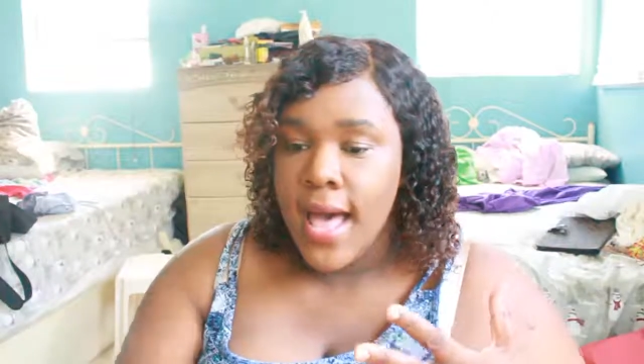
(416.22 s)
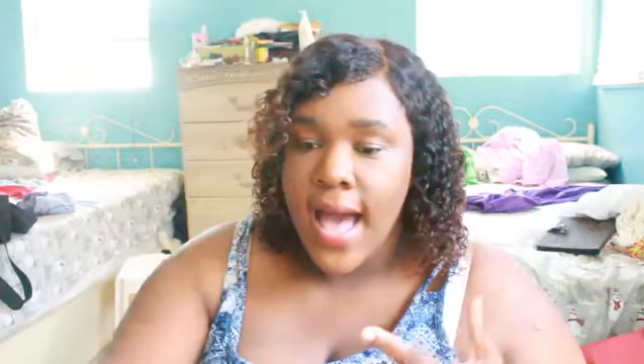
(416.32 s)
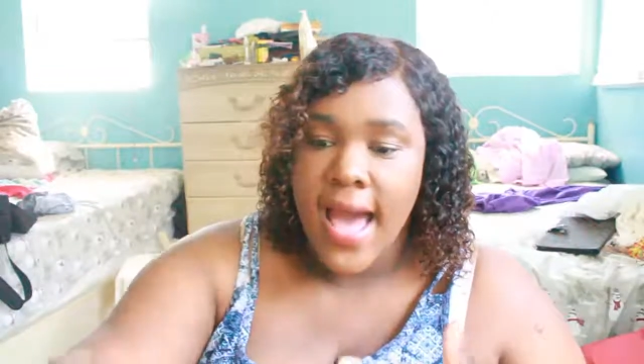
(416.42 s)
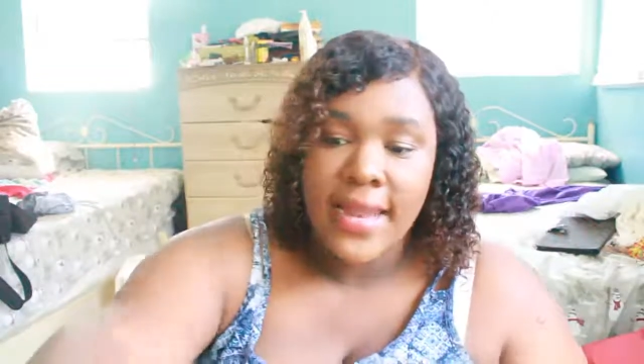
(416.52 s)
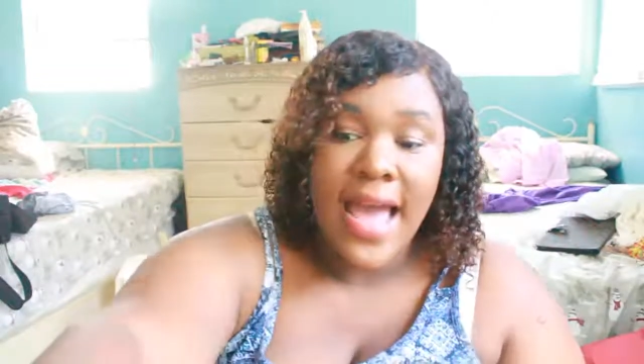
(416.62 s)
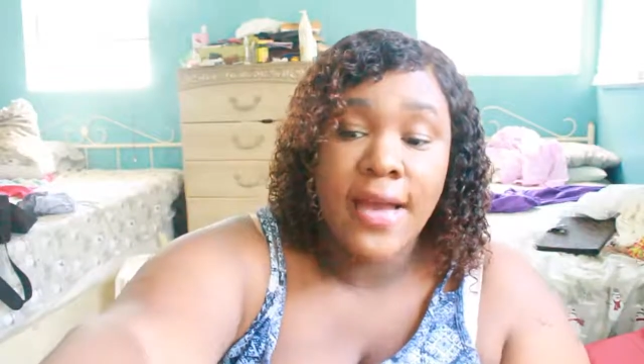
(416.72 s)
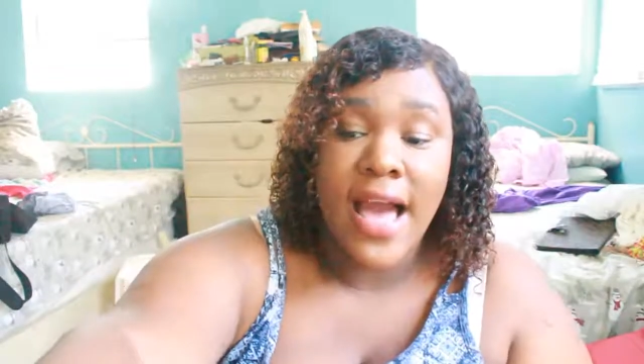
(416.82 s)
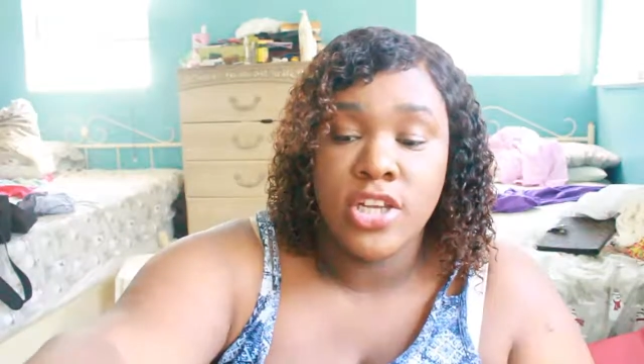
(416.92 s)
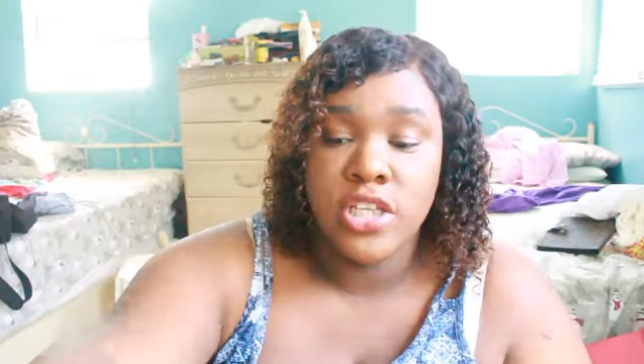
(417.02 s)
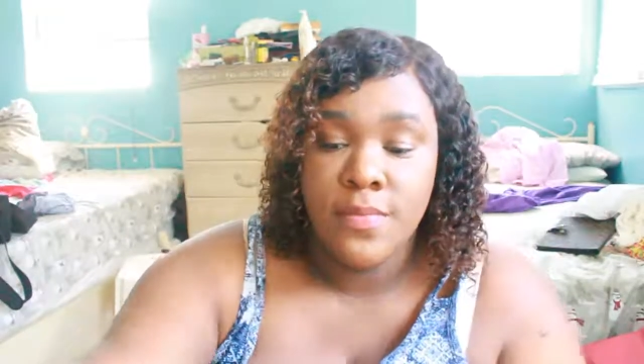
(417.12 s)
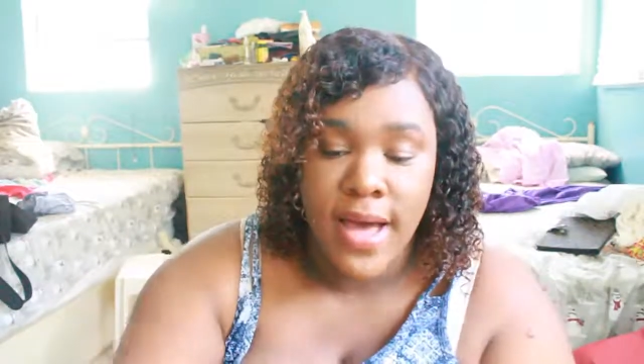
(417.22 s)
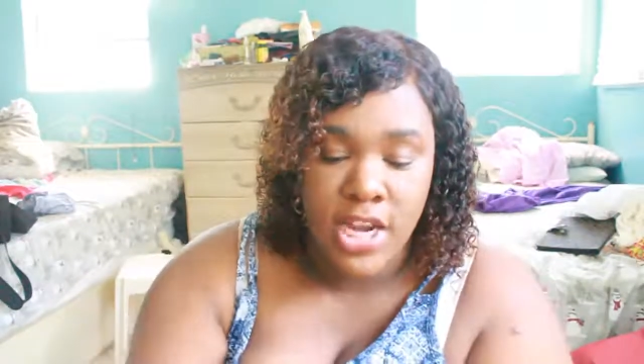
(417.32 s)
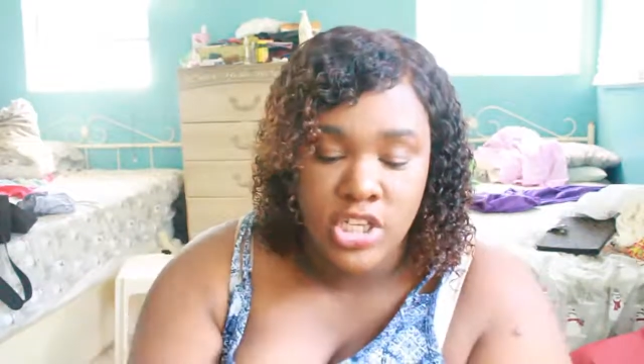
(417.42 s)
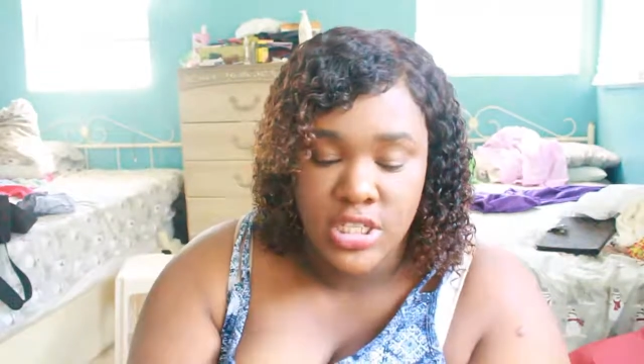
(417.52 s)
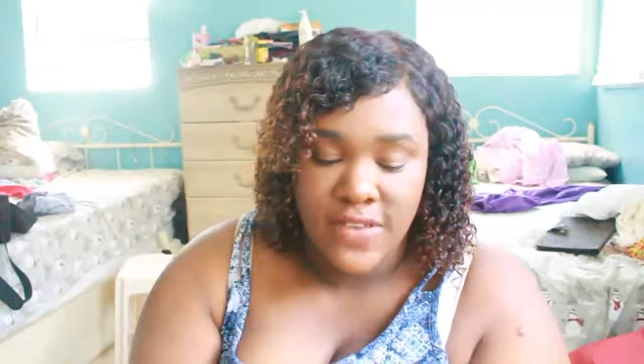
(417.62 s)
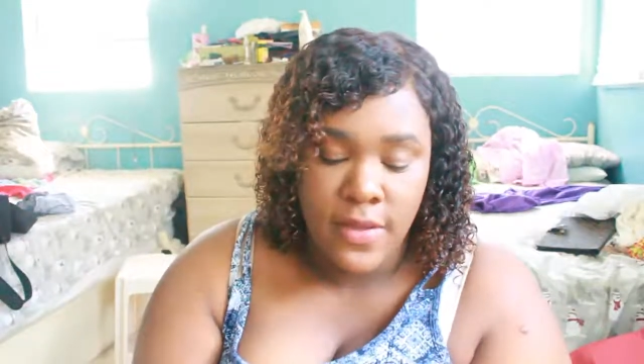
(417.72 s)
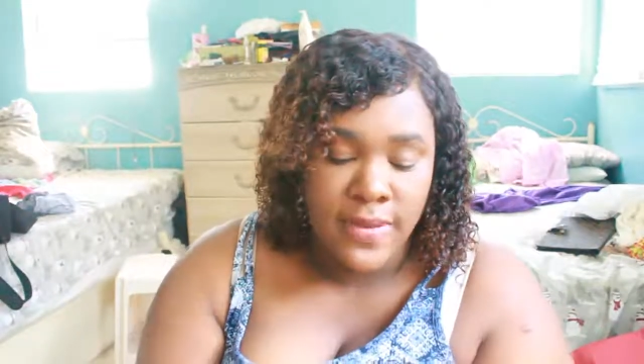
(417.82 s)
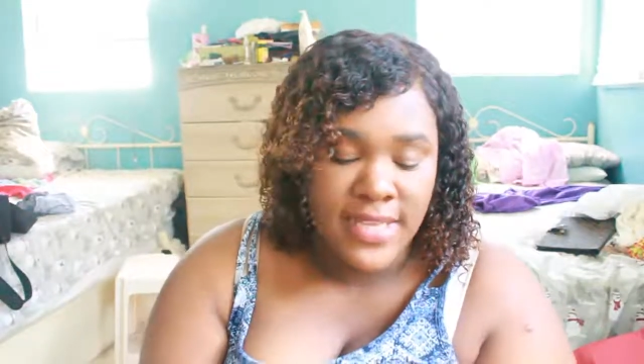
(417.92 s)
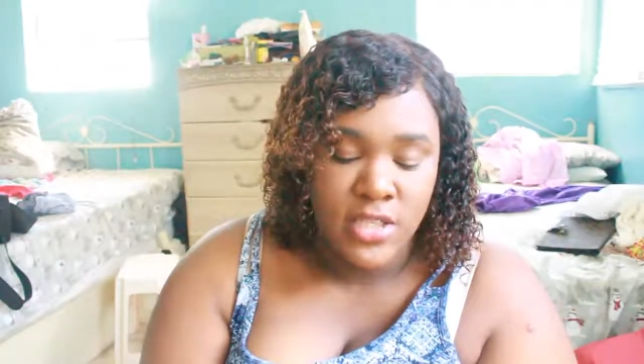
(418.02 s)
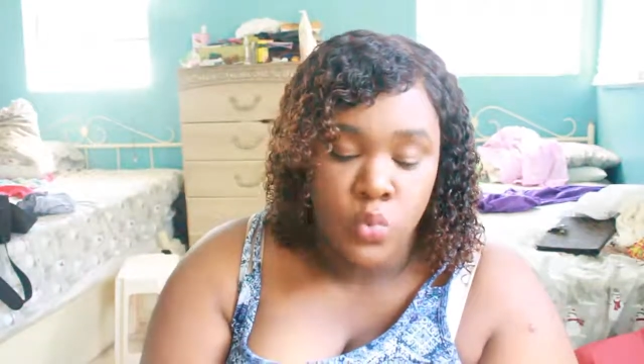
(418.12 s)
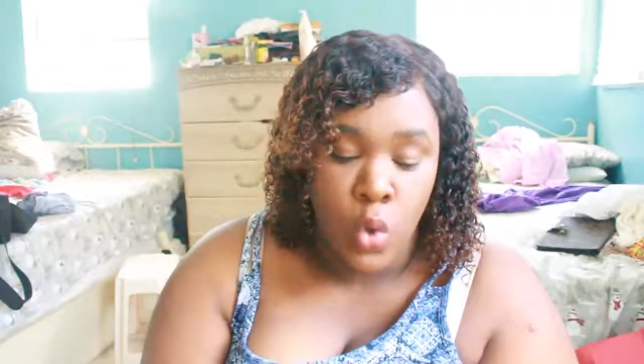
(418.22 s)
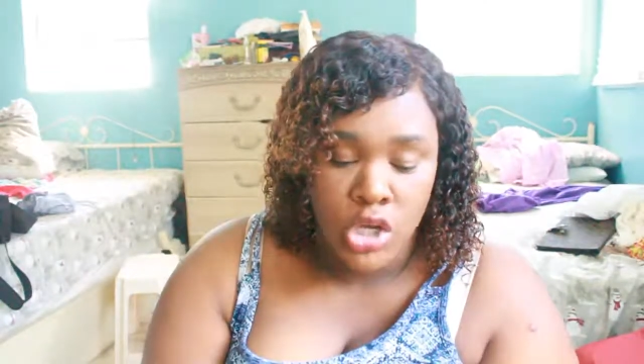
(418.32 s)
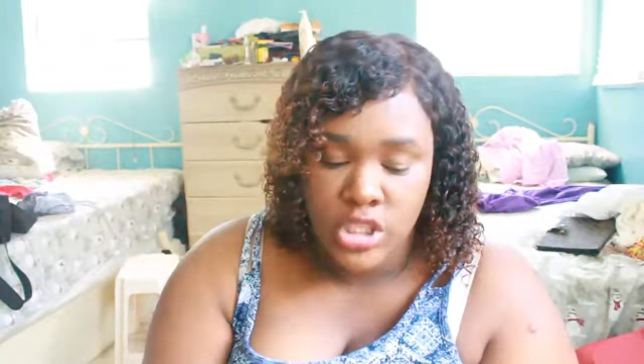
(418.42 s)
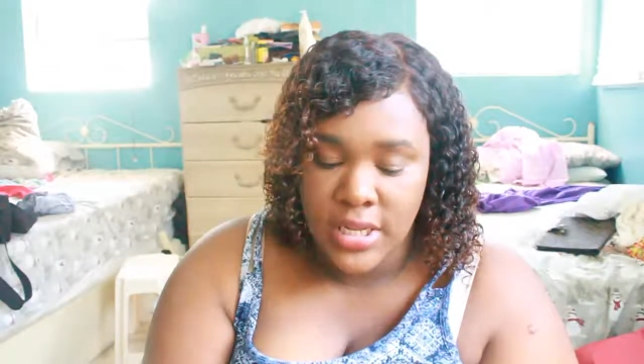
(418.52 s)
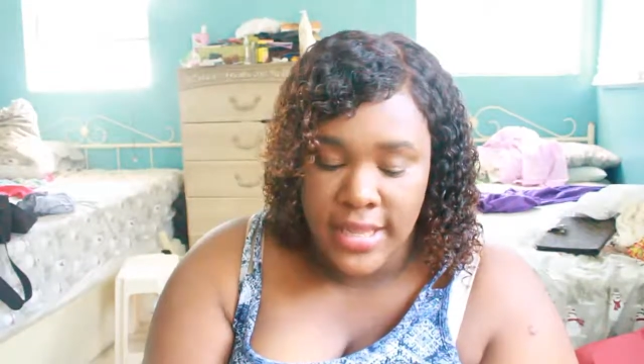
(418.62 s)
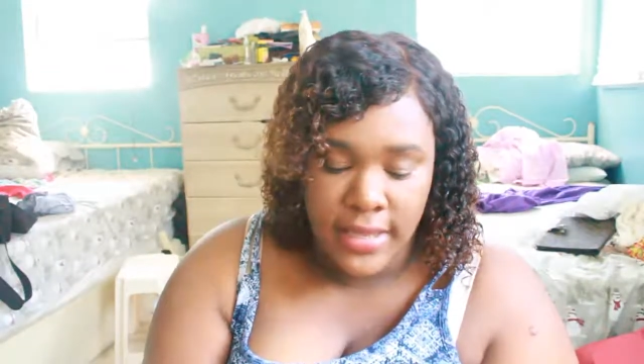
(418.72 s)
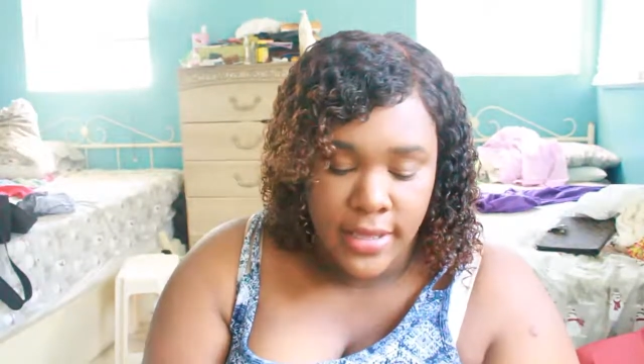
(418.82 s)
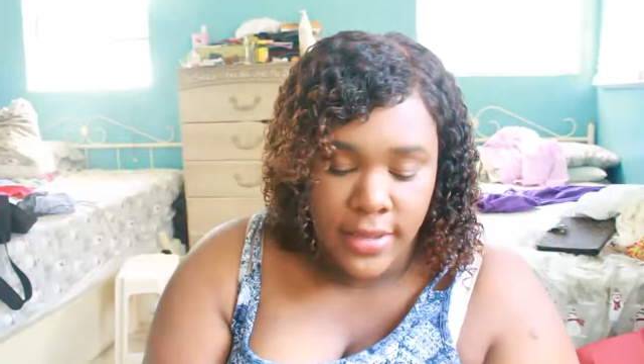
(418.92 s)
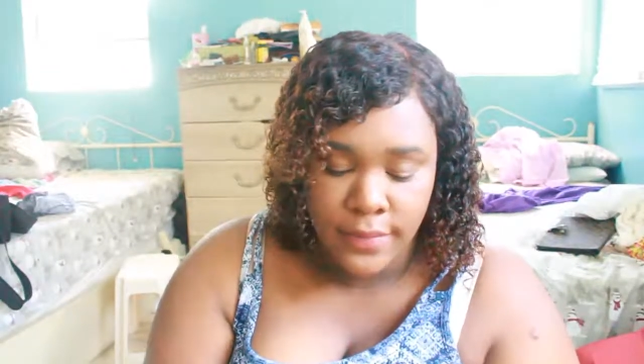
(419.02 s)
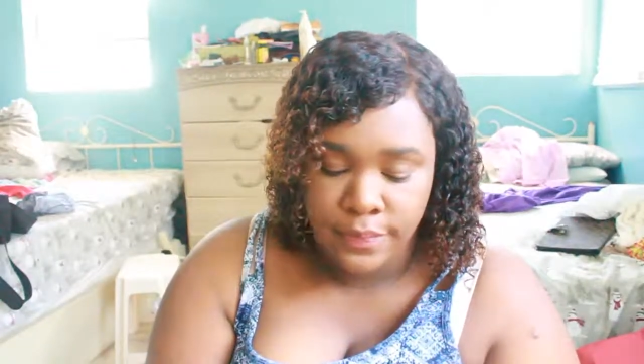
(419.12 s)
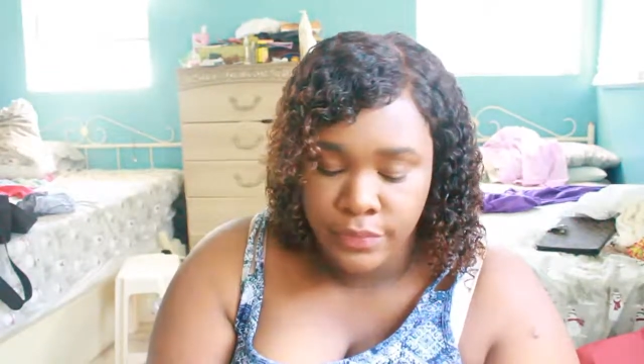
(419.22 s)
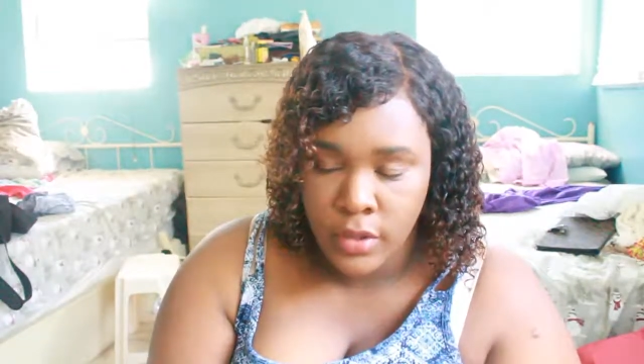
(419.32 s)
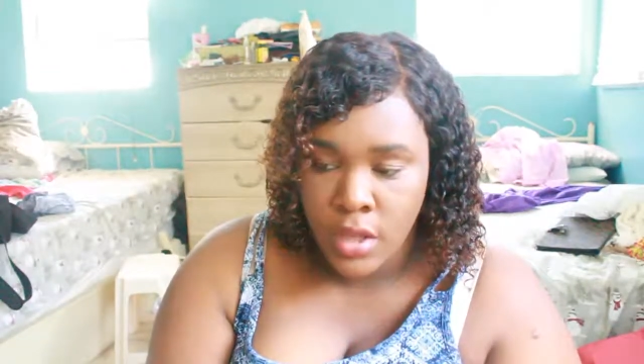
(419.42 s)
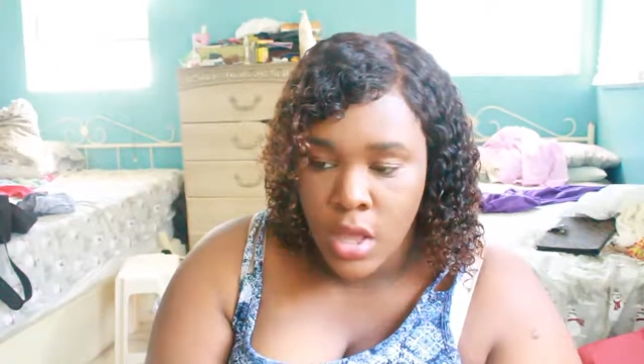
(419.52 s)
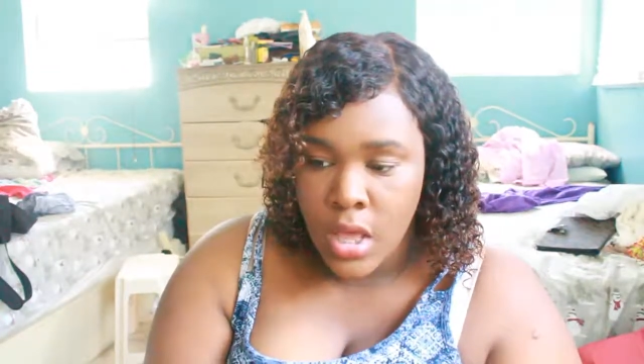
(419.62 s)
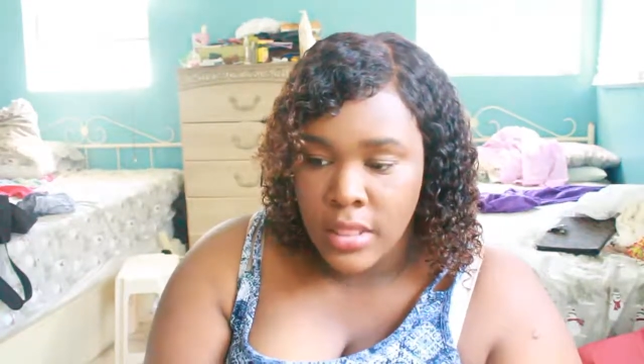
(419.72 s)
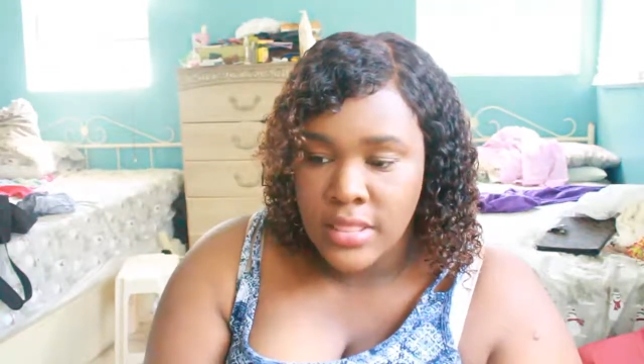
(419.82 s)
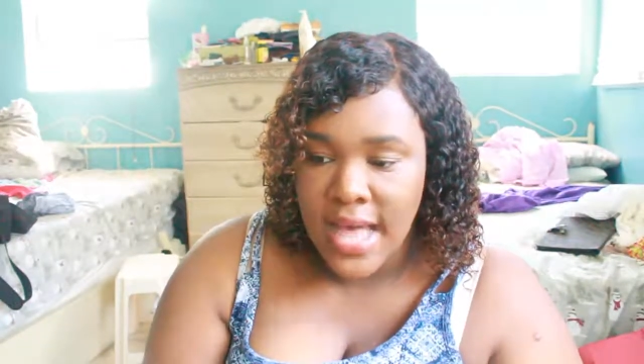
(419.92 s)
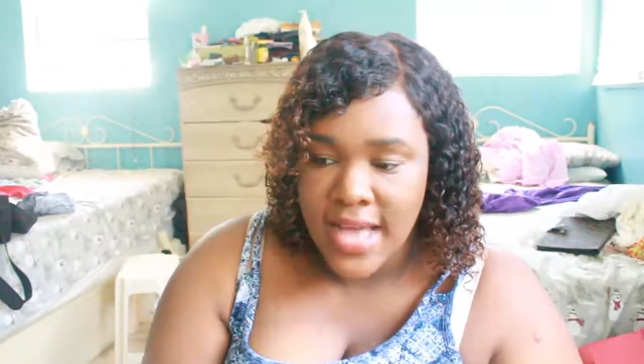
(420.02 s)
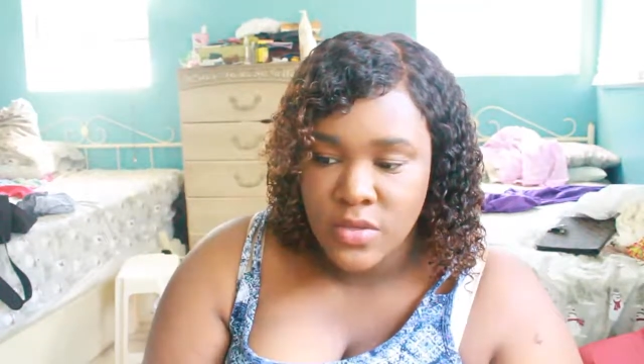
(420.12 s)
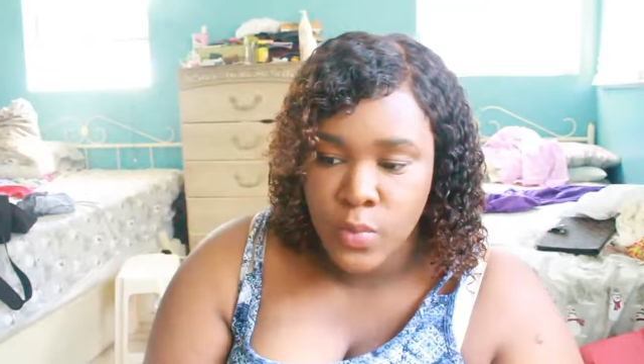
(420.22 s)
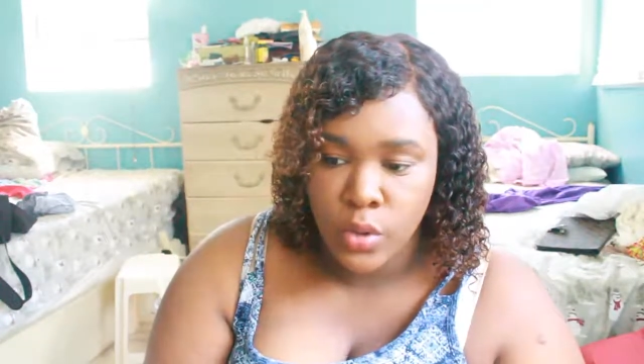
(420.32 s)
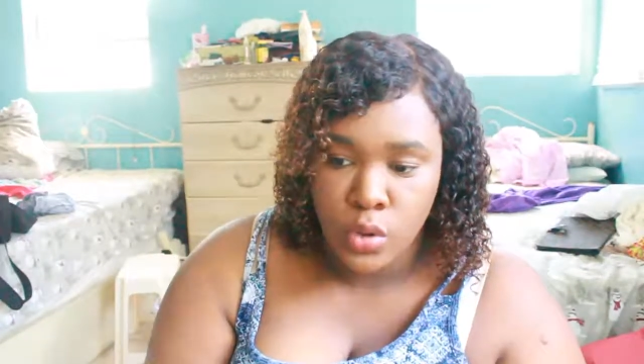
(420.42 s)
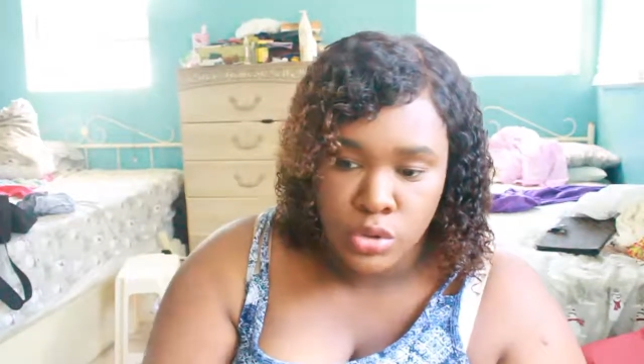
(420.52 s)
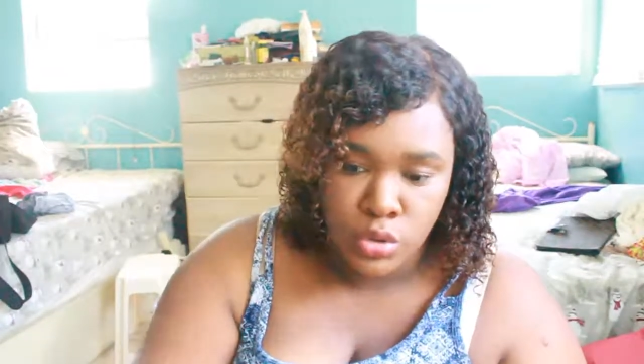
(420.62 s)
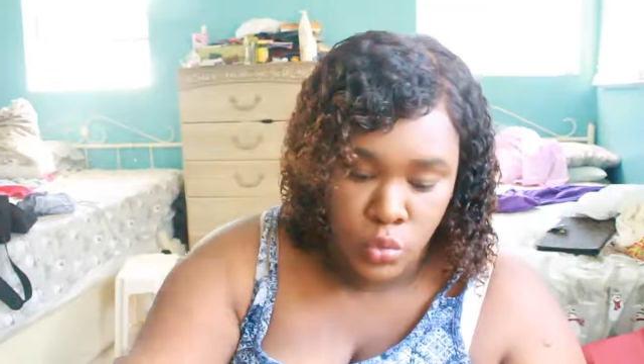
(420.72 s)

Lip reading: And I actually managed to save them because I just washed it like last week or 2